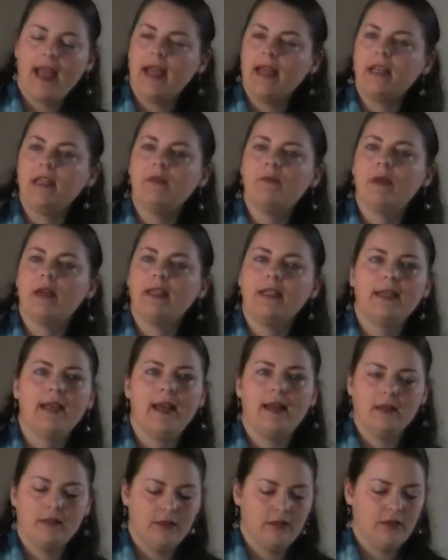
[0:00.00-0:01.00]
anybody
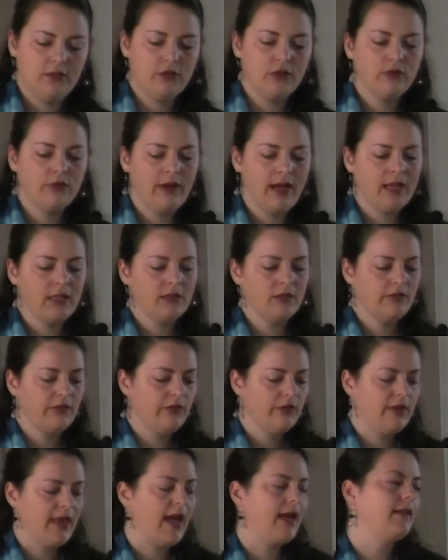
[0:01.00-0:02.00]
else
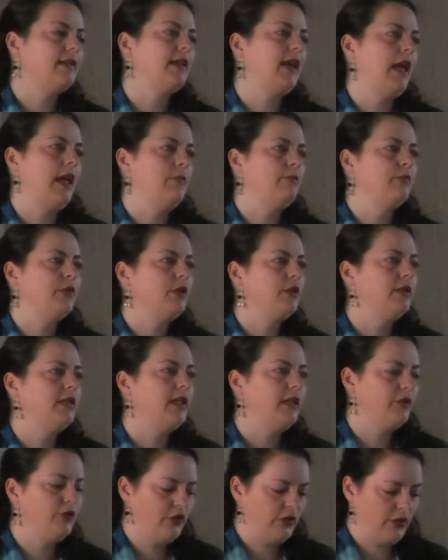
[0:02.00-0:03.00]
transfer that tape to
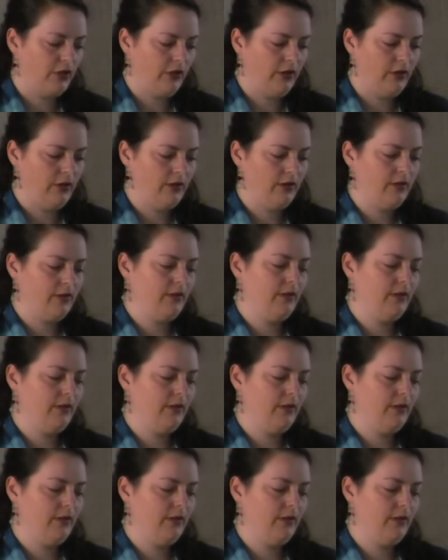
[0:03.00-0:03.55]
digital.